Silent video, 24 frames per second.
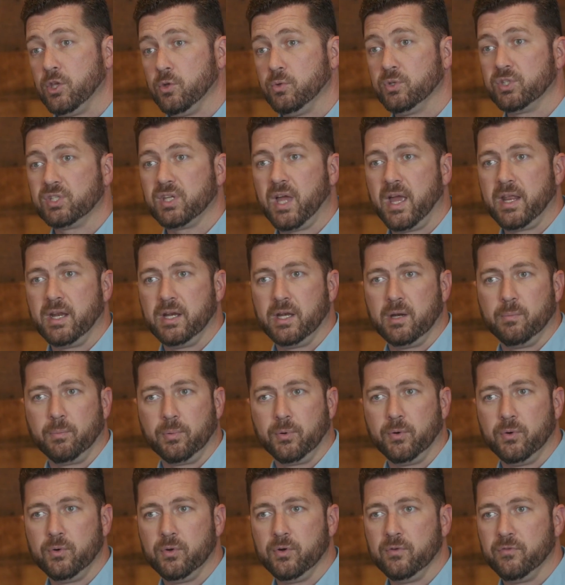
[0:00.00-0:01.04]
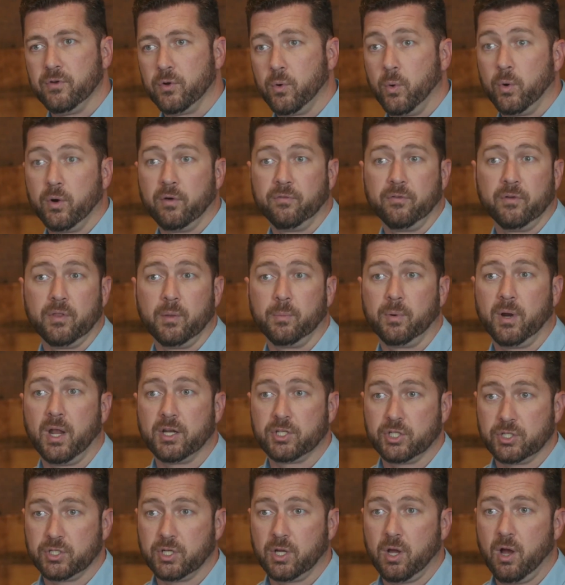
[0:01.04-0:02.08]
you sign and approve in order for the
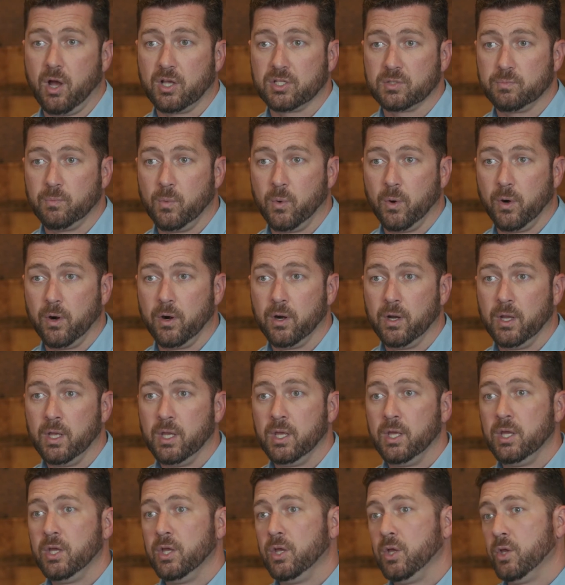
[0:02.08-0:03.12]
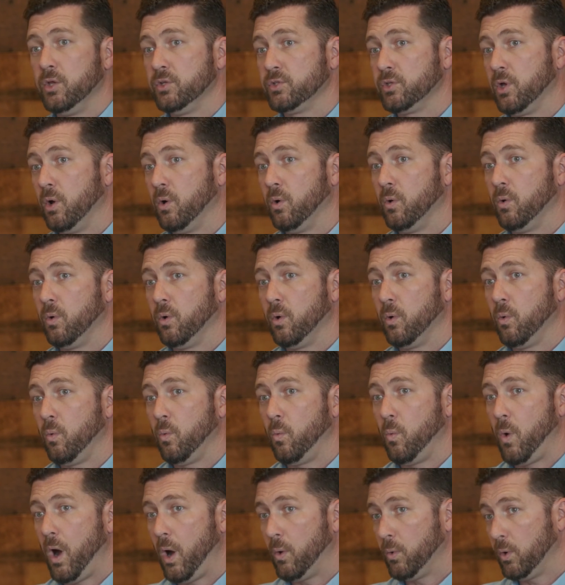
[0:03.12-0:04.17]
project to cost more. So
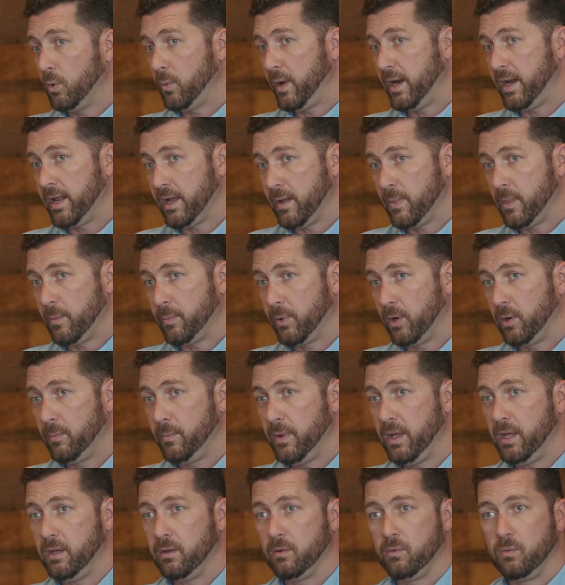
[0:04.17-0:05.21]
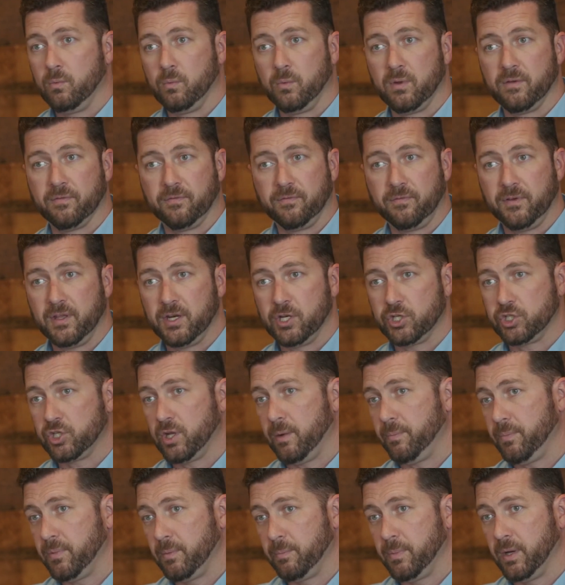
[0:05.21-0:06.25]
while we're waiting on the permit, we finish
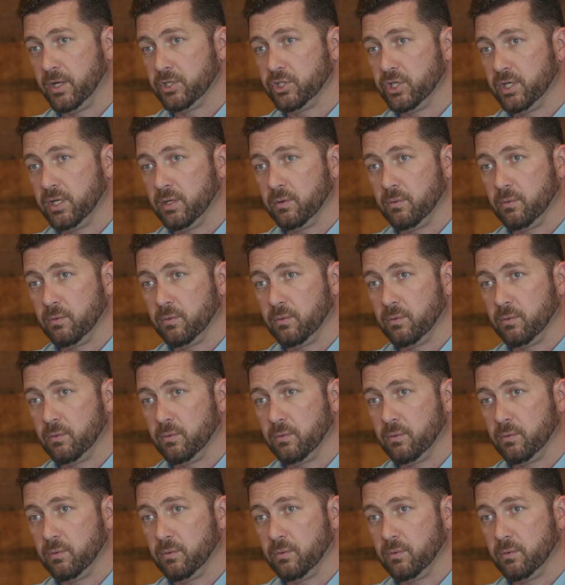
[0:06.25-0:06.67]
up the budget,